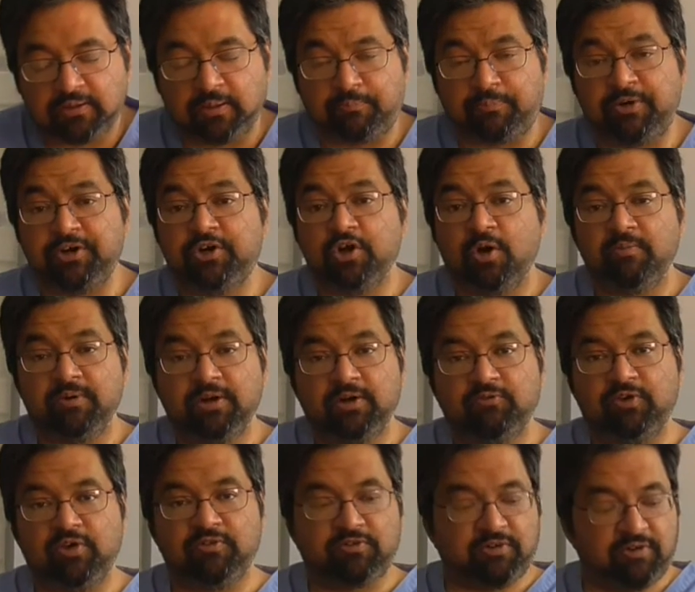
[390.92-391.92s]
the predominant
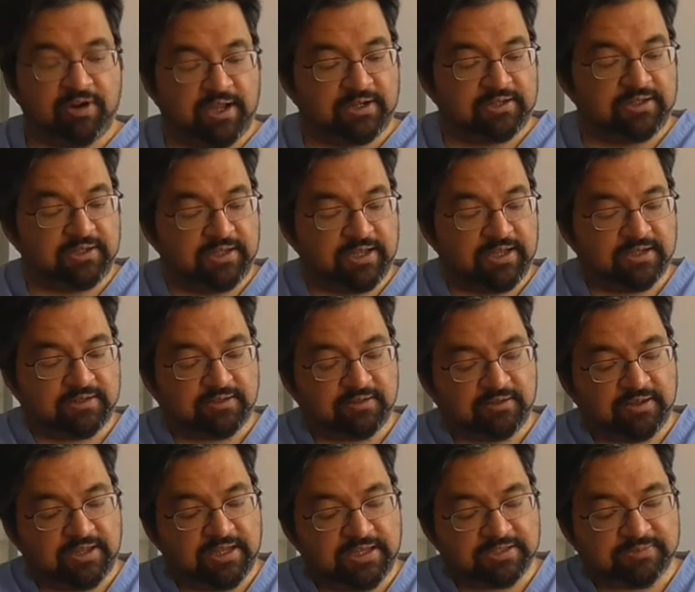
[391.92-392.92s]
way of correcting it
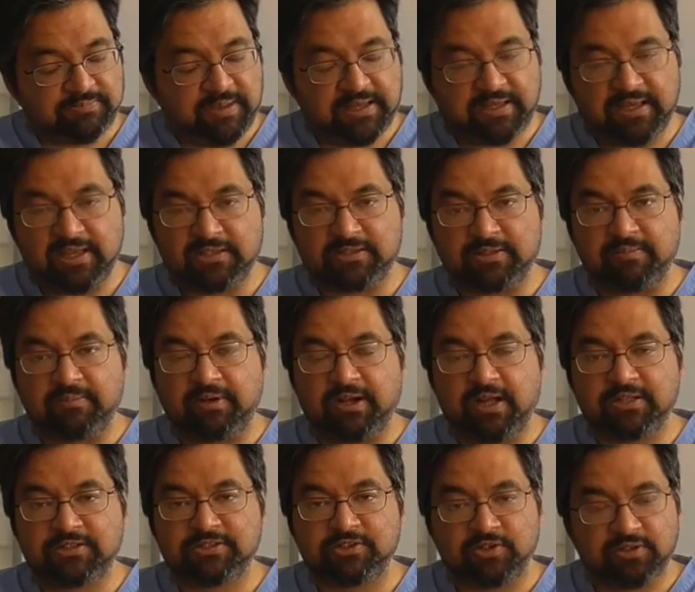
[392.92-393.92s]
is making some
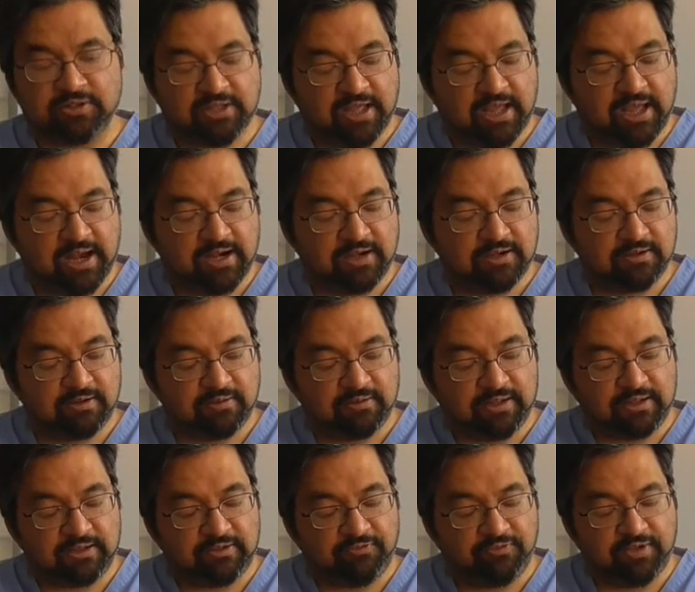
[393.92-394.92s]
cuts on the hand
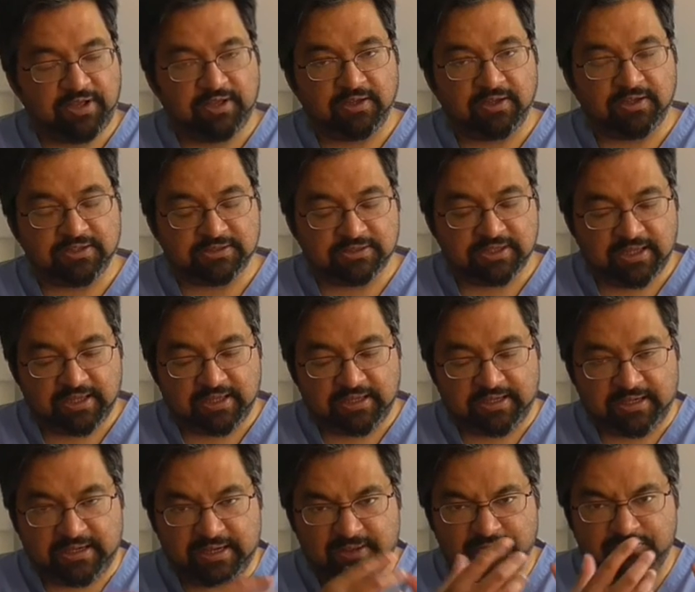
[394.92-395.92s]
and the fingers,
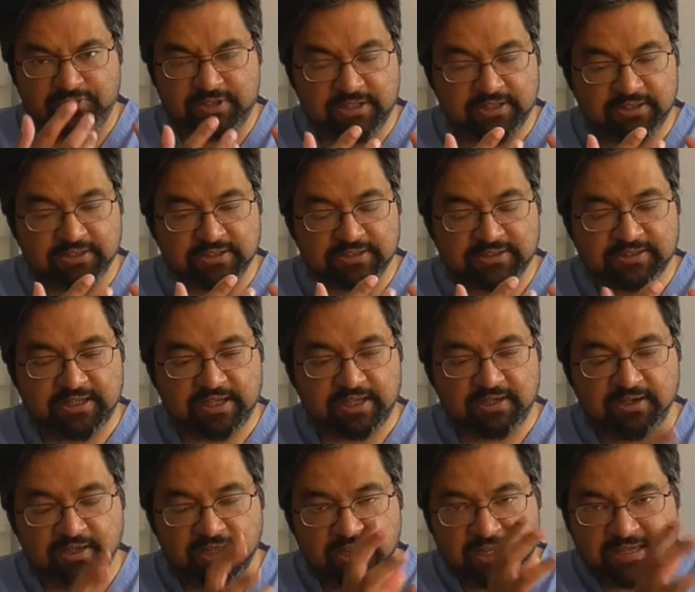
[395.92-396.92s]
lifting the
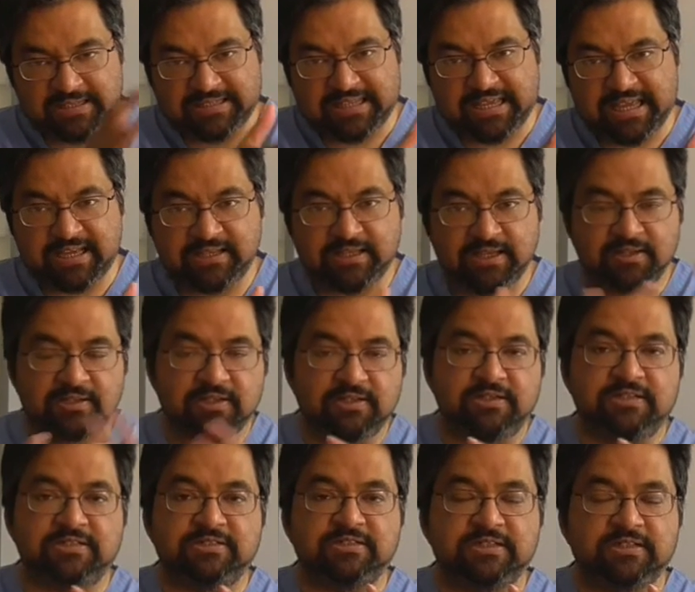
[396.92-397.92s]
skin, taking the
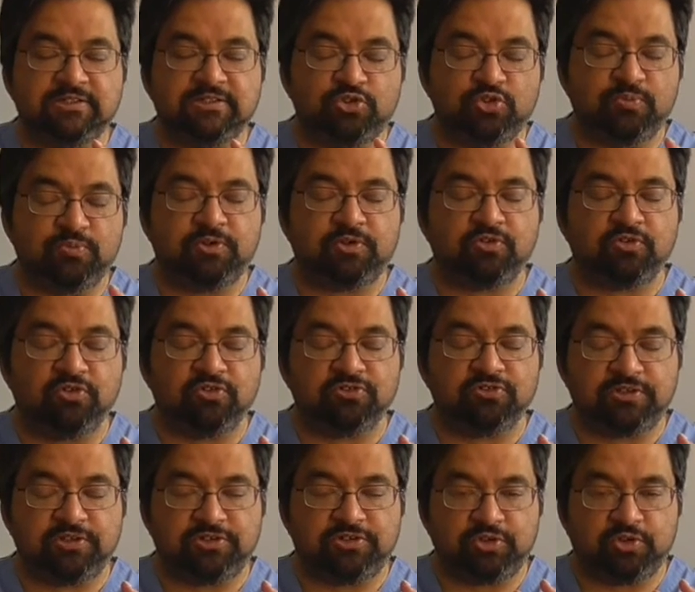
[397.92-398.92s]
diseased
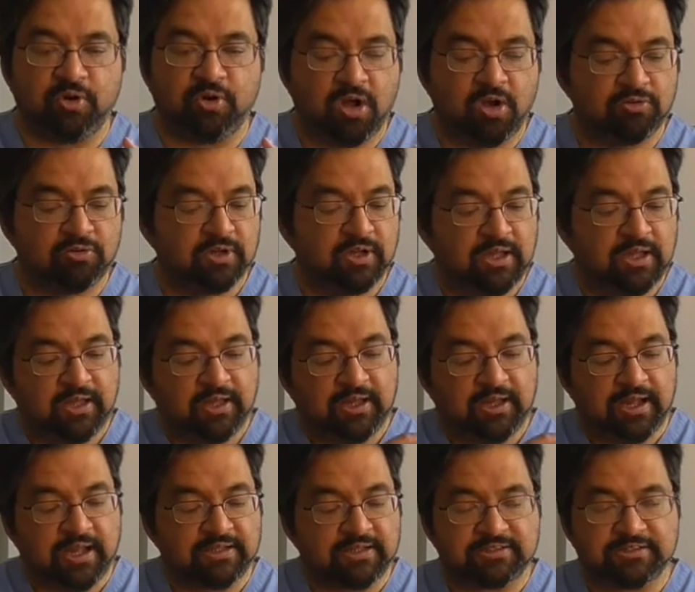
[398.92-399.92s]
Dupuytren's tissue out,
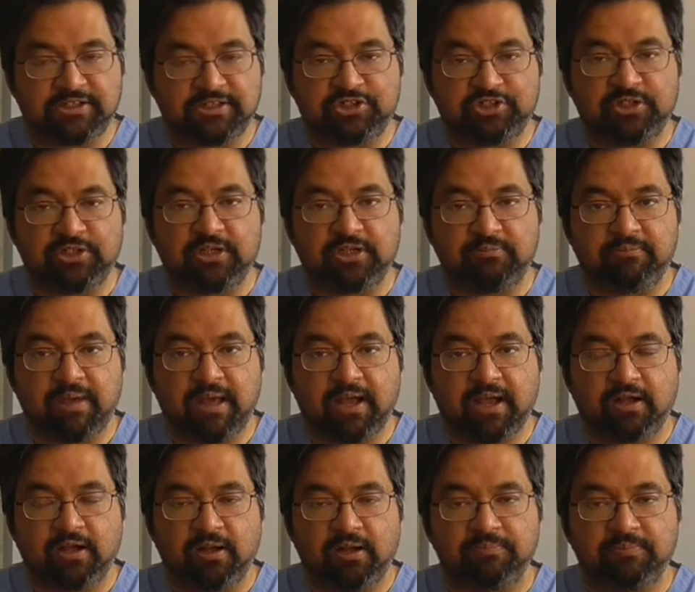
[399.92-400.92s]
and stitching it
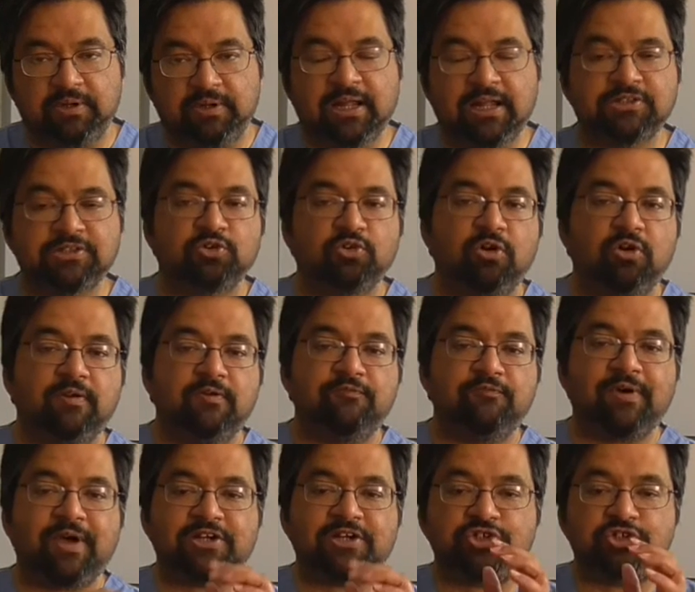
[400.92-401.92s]
back up. And that's called a
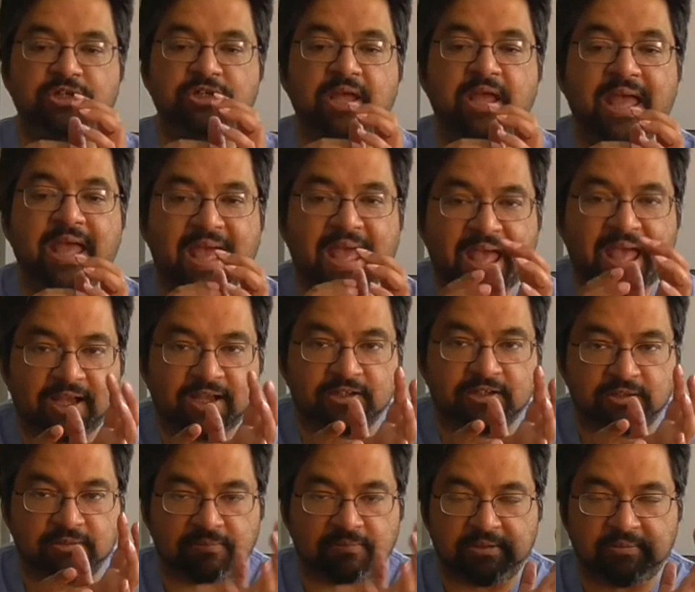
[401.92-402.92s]

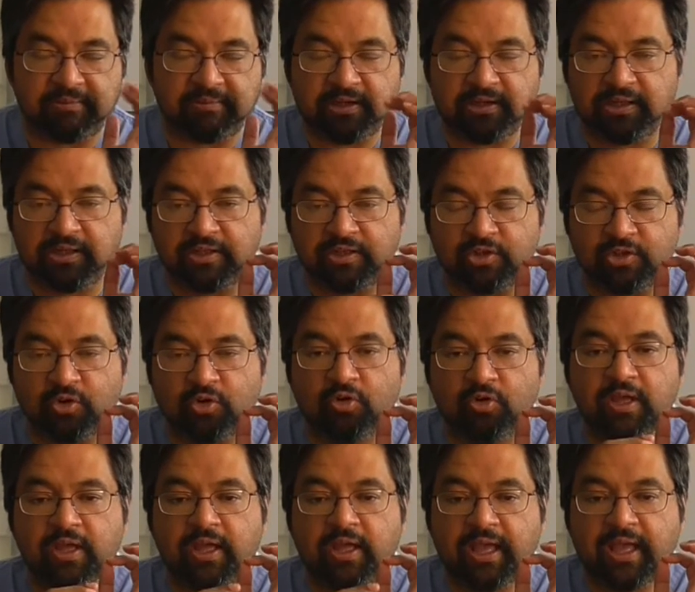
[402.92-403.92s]
fasciectomy, meaning
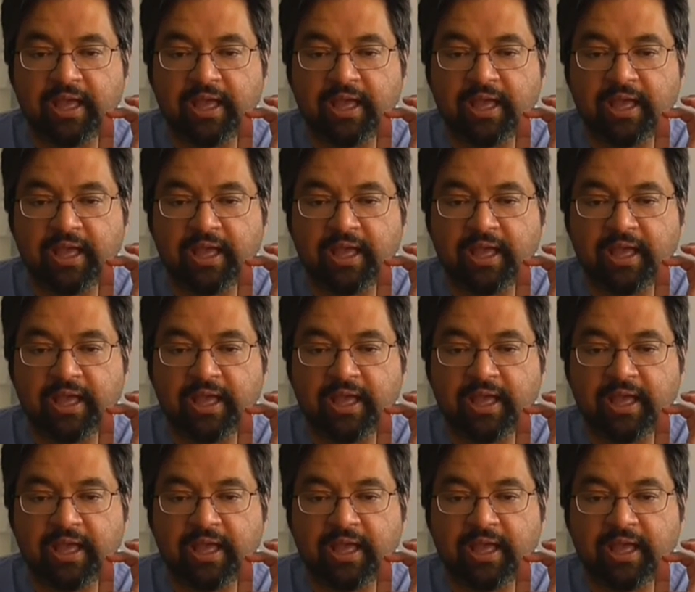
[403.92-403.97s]
you're